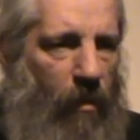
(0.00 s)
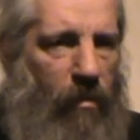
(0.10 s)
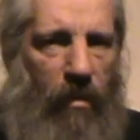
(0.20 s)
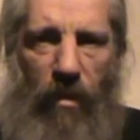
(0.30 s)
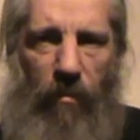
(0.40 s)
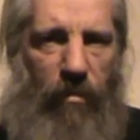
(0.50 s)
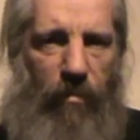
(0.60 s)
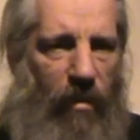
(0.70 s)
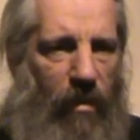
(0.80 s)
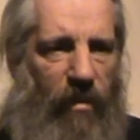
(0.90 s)
So it cost
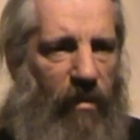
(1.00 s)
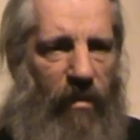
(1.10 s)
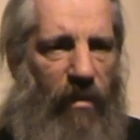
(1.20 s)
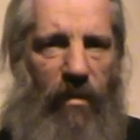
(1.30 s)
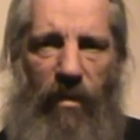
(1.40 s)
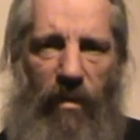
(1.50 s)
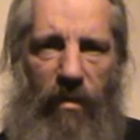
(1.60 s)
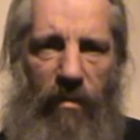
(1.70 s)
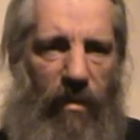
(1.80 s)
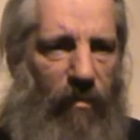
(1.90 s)
me like
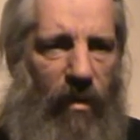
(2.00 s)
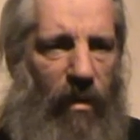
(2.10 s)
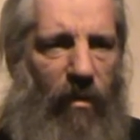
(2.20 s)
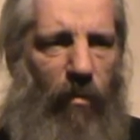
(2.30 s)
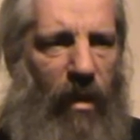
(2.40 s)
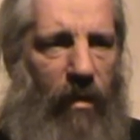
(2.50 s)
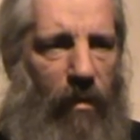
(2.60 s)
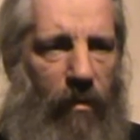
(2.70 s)
16, 17 quid,